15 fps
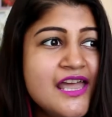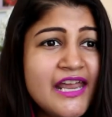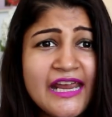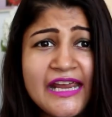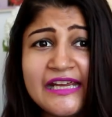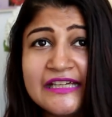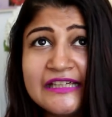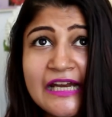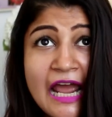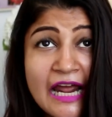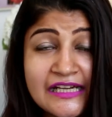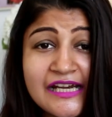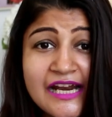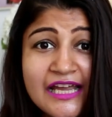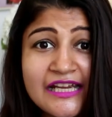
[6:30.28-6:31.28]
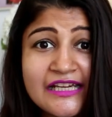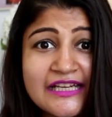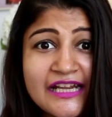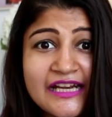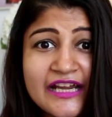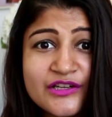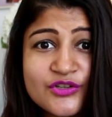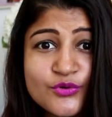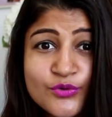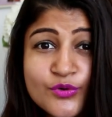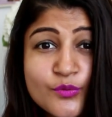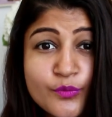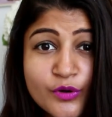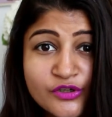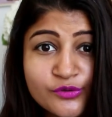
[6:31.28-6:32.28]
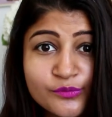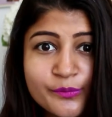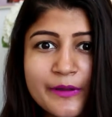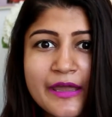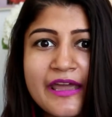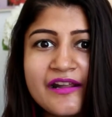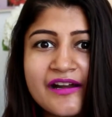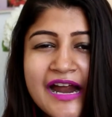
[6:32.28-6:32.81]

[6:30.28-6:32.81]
and at night and I don't know what to wear,